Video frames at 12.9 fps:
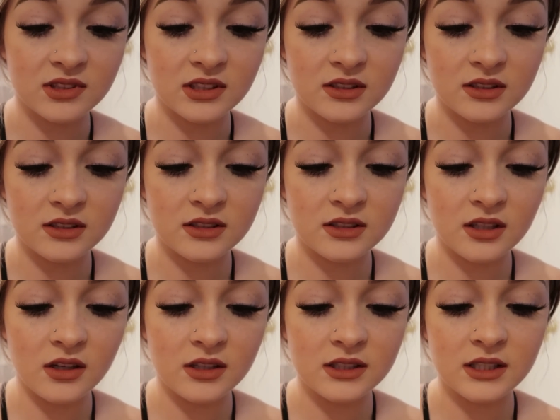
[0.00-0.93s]
This is
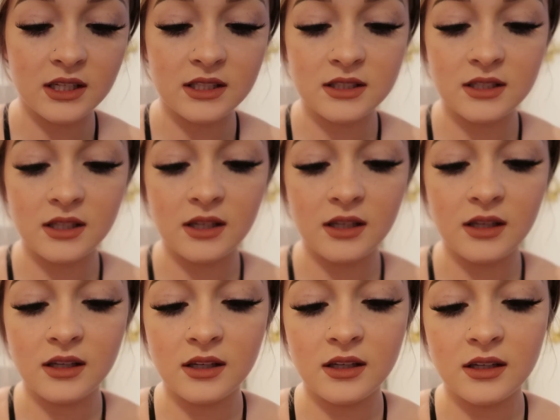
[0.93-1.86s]
so
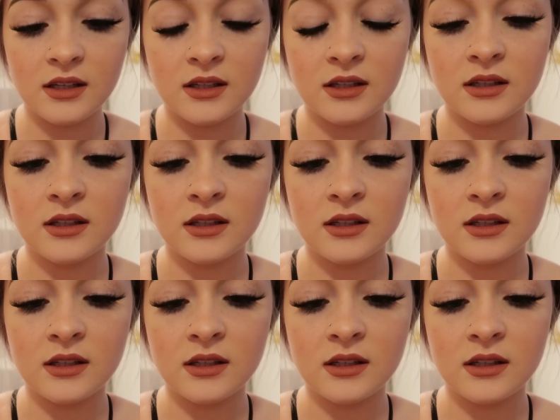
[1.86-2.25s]
disgusting.